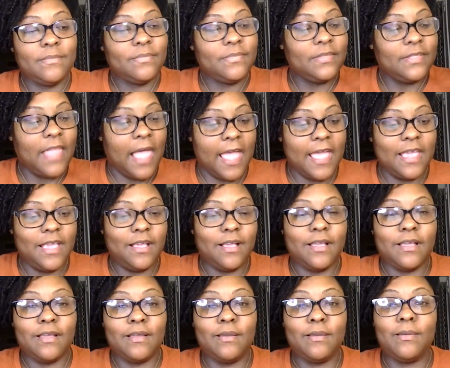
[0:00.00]

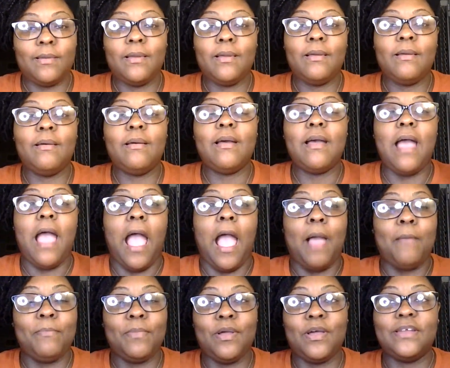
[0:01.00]
Like,
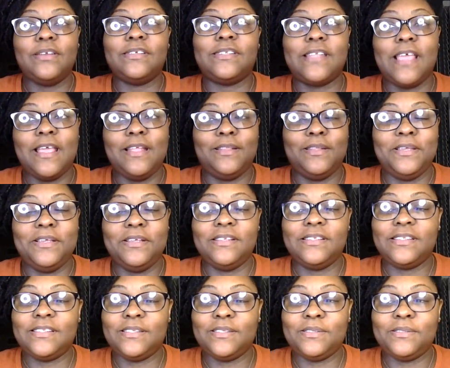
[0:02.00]
I'm gonna say
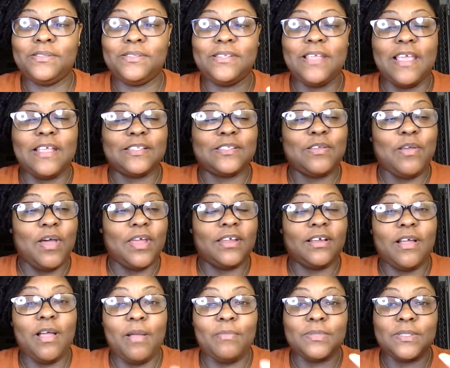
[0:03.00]
this. It's gonna
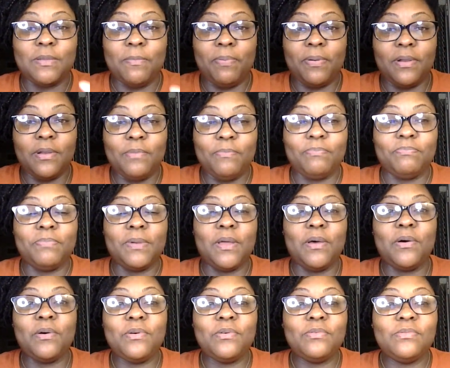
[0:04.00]
come to
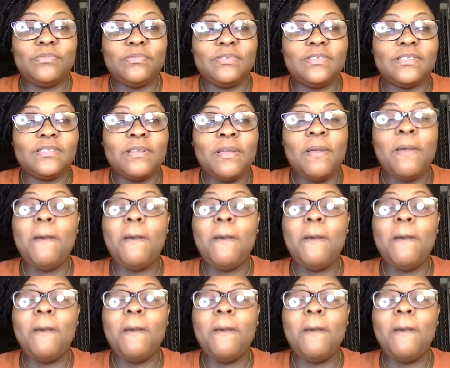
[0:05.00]
blows.